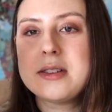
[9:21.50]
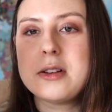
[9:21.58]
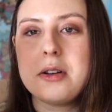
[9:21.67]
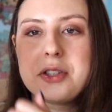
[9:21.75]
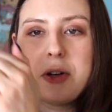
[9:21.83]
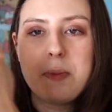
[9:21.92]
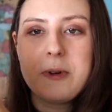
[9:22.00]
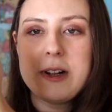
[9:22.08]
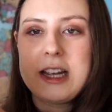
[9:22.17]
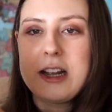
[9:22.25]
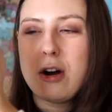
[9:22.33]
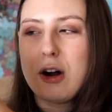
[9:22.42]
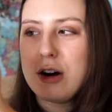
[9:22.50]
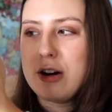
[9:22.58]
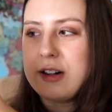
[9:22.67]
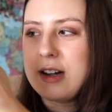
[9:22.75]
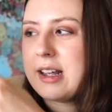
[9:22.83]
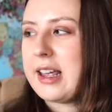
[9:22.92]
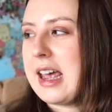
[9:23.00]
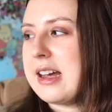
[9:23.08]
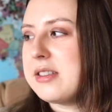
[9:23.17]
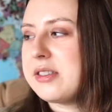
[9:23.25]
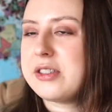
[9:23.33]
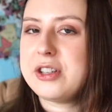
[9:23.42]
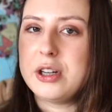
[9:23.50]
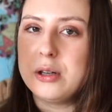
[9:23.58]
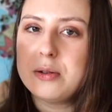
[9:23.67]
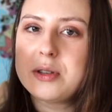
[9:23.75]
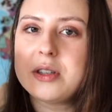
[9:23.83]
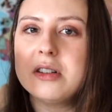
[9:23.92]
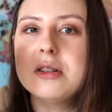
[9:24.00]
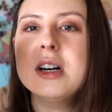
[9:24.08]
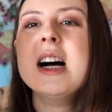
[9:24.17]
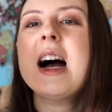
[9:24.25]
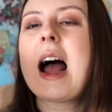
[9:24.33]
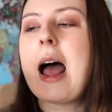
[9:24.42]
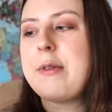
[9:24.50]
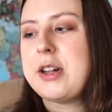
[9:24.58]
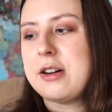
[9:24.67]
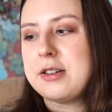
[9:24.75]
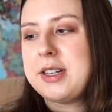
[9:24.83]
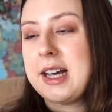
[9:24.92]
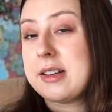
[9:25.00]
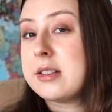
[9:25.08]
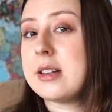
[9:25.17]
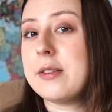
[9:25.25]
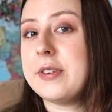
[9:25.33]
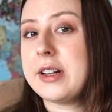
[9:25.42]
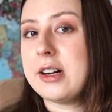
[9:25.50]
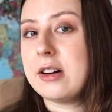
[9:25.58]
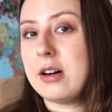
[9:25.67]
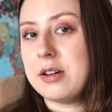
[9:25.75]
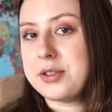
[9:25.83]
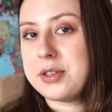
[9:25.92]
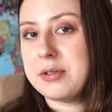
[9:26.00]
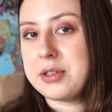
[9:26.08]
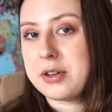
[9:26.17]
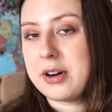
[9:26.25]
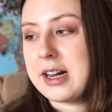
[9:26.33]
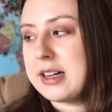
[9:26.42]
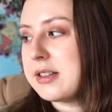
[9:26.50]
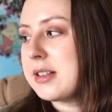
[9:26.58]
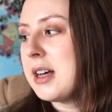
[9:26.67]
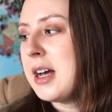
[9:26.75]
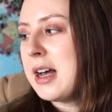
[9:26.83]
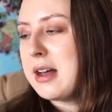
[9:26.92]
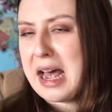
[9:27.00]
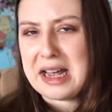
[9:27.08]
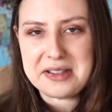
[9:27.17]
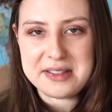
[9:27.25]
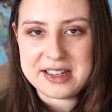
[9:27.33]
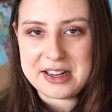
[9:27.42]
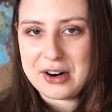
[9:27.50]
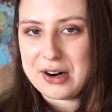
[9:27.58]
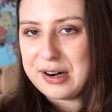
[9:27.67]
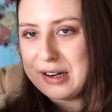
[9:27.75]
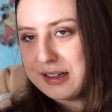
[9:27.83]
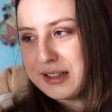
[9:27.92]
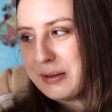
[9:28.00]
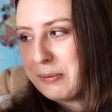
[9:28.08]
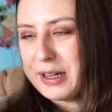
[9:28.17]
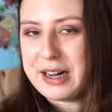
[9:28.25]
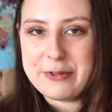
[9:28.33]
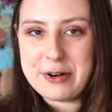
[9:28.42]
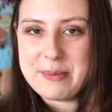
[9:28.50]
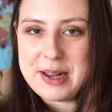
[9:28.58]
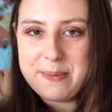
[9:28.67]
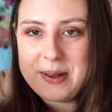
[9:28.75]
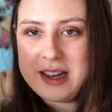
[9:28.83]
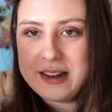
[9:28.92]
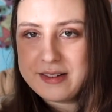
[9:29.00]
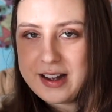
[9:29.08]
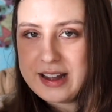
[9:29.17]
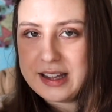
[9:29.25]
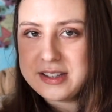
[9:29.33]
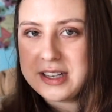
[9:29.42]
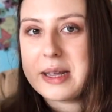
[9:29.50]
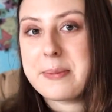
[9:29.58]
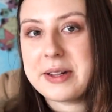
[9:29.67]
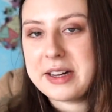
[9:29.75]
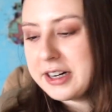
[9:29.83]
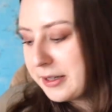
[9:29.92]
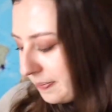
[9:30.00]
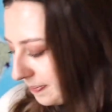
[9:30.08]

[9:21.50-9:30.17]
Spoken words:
is also a pretty hard case too, so having your tech stuff in here also is great. SD cards, whatever it may be, I like to keep in here.